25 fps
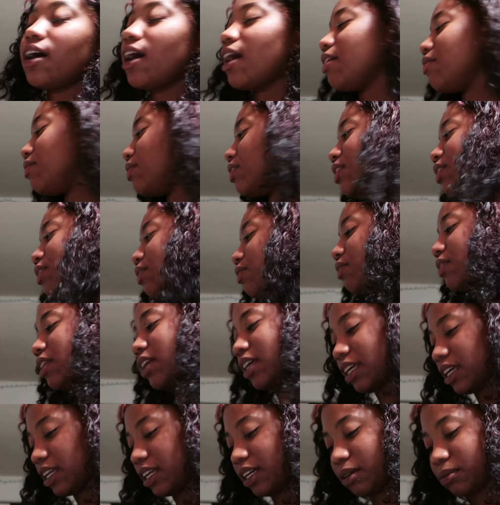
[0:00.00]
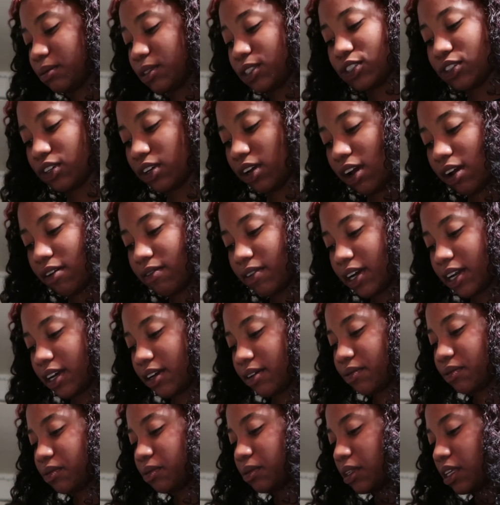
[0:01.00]
I really don't feel like getting up to show out right
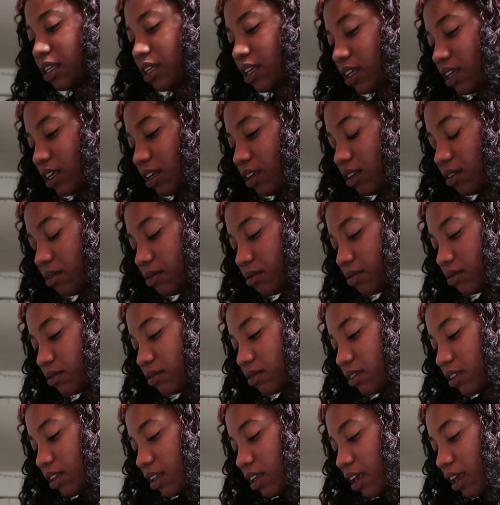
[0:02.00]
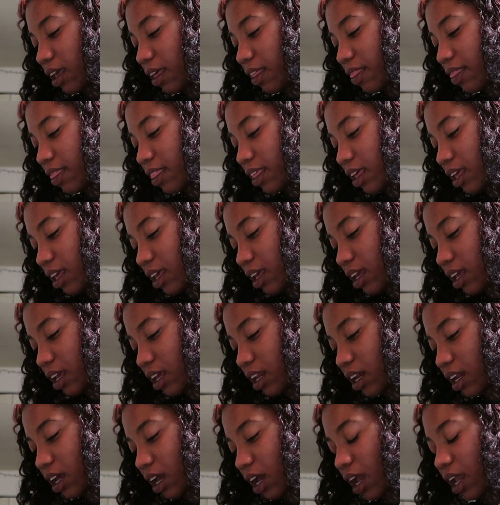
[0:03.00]
now. And
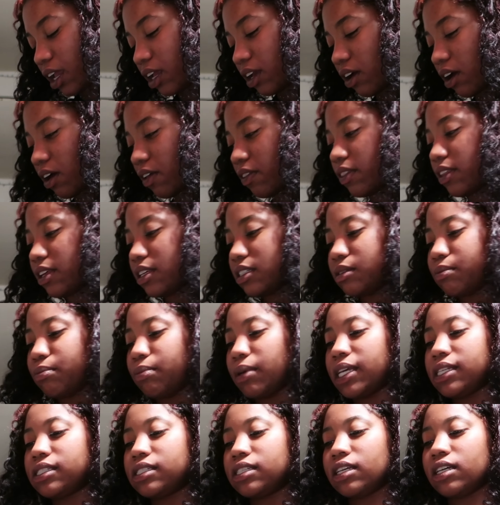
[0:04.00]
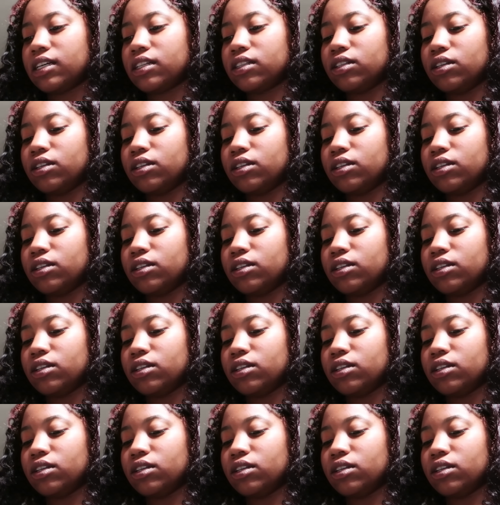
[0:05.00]
then I got this basic